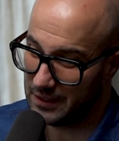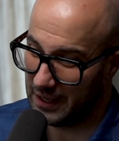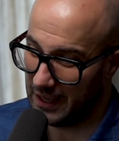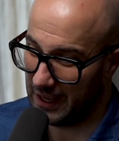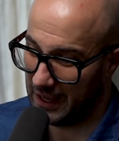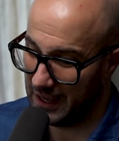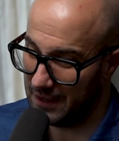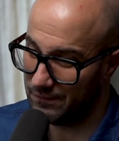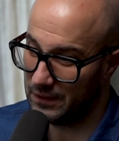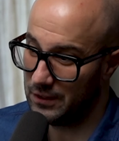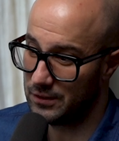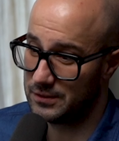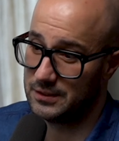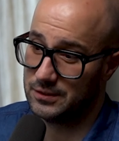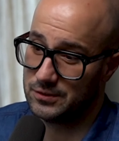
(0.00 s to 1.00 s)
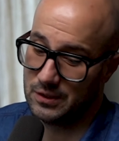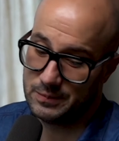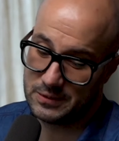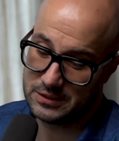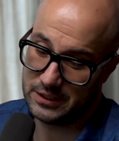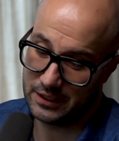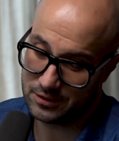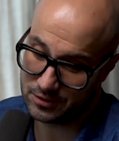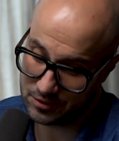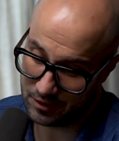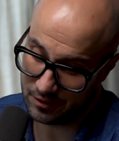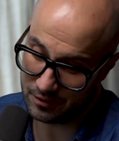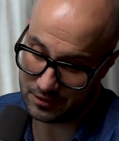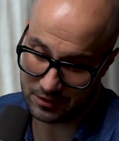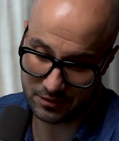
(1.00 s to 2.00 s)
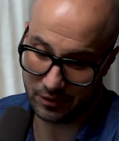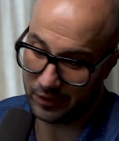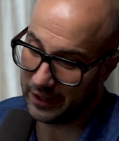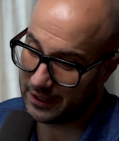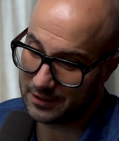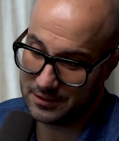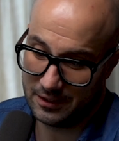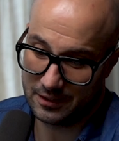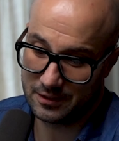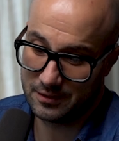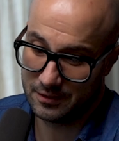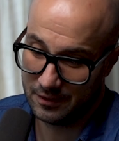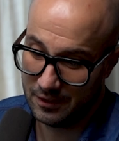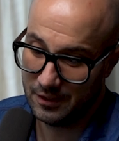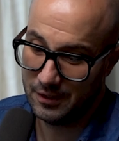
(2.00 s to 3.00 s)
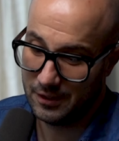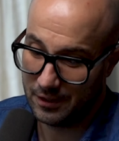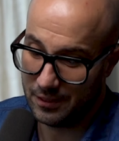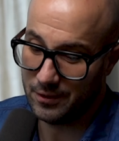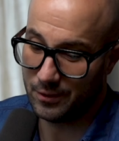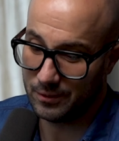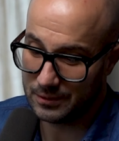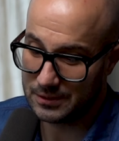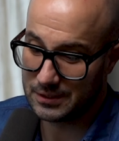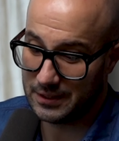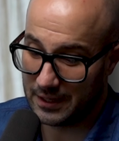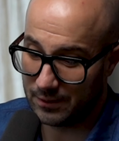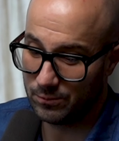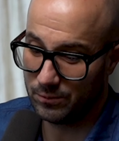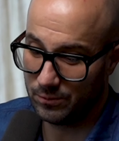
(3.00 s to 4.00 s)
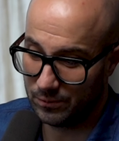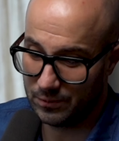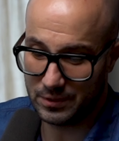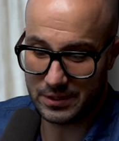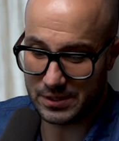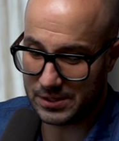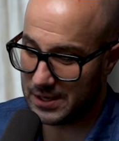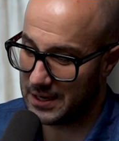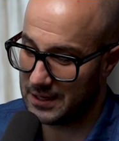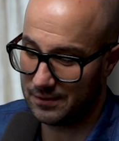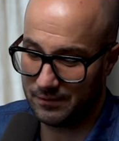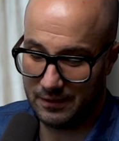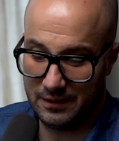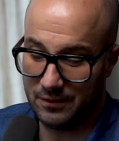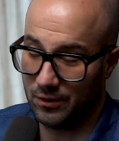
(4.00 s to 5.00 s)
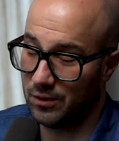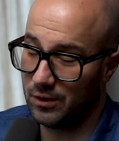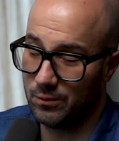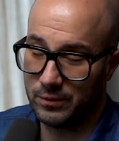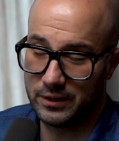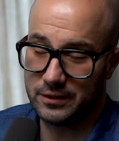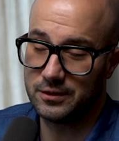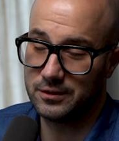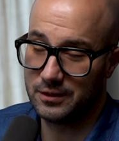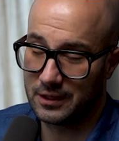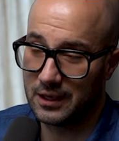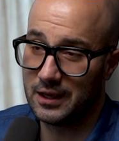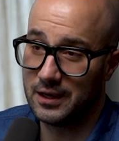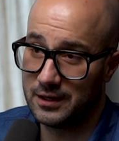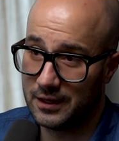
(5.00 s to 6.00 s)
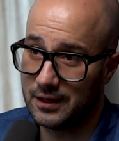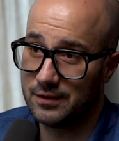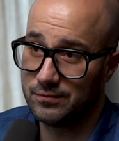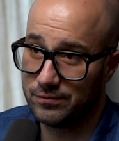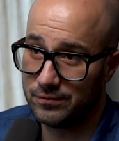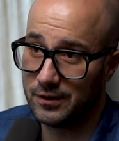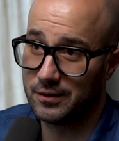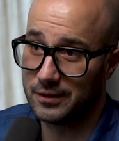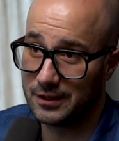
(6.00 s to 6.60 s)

heaviness in terms of texture and just lactic notes. And that that in the hot weather you can have very